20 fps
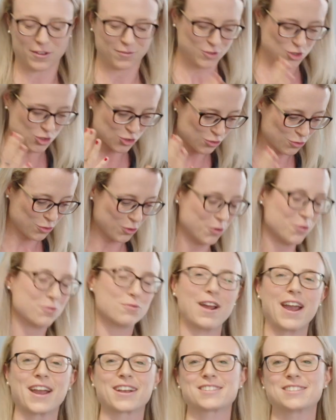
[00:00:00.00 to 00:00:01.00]
true
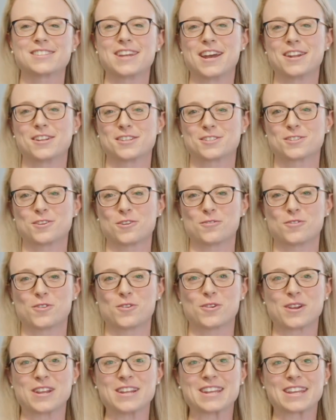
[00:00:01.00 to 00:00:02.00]
RAG status of
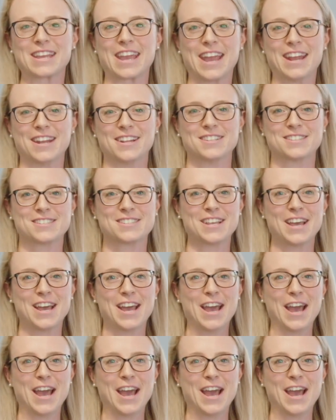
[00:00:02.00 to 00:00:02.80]
your indicators.